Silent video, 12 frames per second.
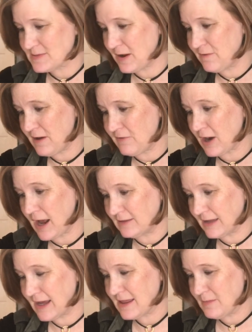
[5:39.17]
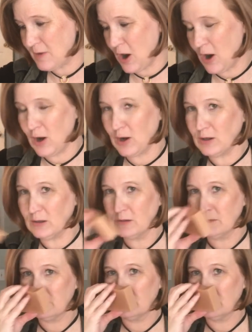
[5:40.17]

my favorite. I like them all.